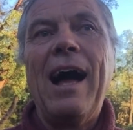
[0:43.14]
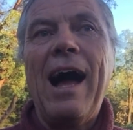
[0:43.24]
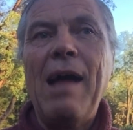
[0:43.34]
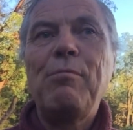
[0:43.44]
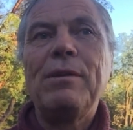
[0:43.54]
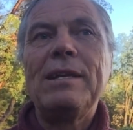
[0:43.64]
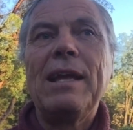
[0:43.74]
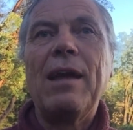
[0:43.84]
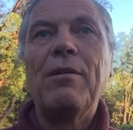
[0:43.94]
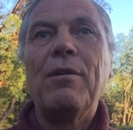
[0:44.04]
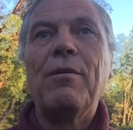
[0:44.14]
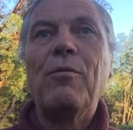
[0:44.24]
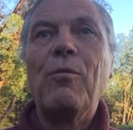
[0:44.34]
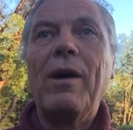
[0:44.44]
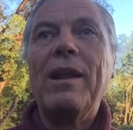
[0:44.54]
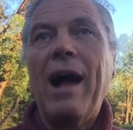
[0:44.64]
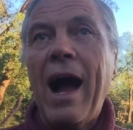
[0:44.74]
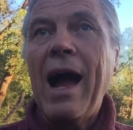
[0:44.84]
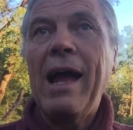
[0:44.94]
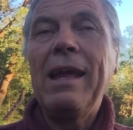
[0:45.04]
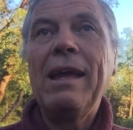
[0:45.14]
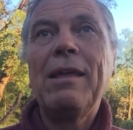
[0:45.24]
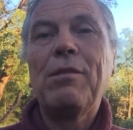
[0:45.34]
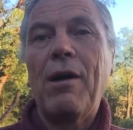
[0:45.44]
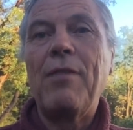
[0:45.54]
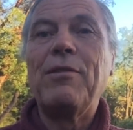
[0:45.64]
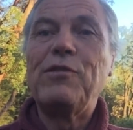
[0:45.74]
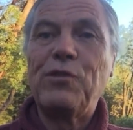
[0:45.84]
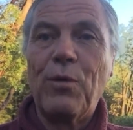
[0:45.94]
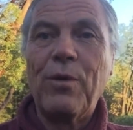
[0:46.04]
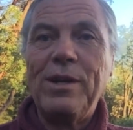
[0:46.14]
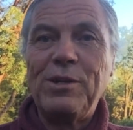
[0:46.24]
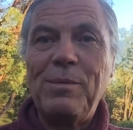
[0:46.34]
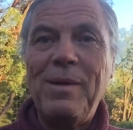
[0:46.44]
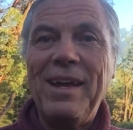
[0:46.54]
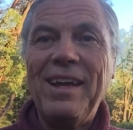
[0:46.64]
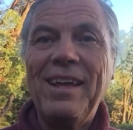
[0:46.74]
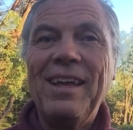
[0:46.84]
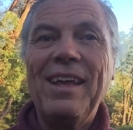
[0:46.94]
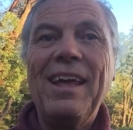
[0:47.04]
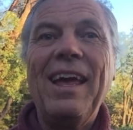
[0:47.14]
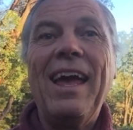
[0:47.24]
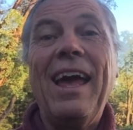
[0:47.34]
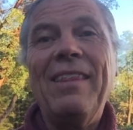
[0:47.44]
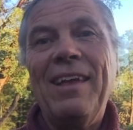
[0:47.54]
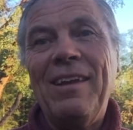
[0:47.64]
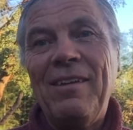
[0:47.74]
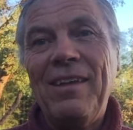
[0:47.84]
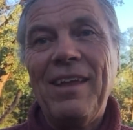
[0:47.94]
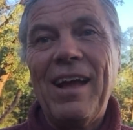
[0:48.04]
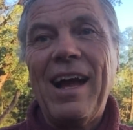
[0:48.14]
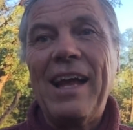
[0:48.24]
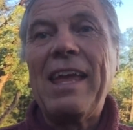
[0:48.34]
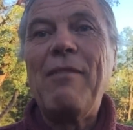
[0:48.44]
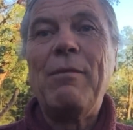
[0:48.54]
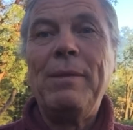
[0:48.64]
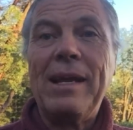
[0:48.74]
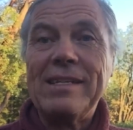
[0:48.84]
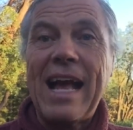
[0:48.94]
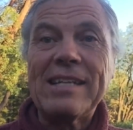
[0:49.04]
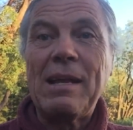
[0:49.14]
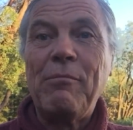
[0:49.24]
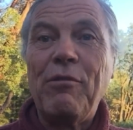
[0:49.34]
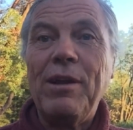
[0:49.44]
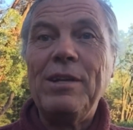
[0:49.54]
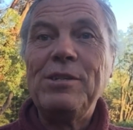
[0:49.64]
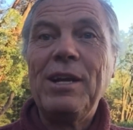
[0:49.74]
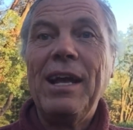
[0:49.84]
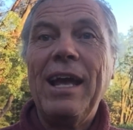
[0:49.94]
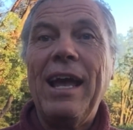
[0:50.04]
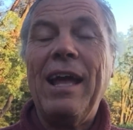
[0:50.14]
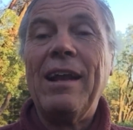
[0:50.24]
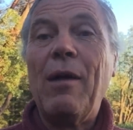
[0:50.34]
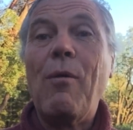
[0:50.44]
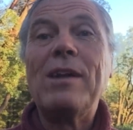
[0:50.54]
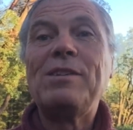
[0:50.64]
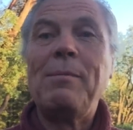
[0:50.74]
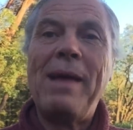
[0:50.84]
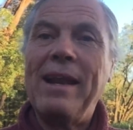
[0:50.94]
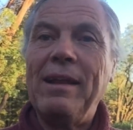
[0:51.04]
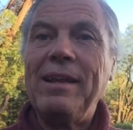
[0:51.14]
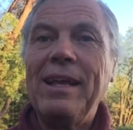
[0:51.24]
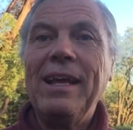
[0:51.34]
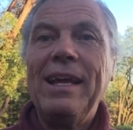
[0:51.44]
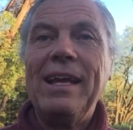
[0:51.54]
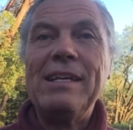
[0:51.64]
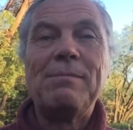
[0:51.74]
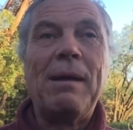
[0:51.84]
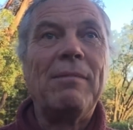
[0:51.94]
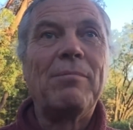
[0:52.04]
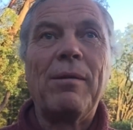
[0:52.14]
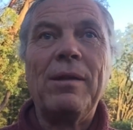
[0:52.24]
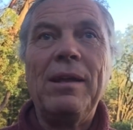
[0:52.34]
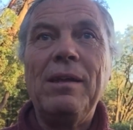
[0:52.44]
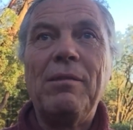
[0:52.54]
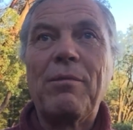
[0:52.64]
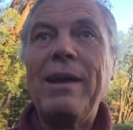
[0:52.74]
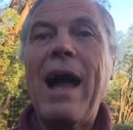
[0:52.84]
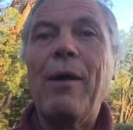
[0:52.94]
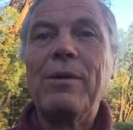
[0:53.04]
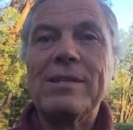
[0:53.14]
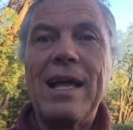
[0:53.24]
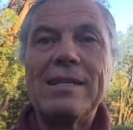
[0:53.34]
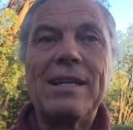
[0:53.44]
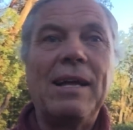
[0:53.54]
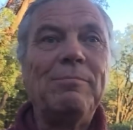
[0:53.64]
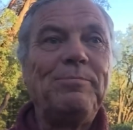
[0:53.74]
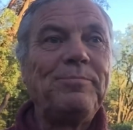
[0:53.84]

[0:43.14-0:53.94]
I put together what I thought the story should be, and then I gave him the exact same footage, and I watched him edit. He spent probably three hours last night,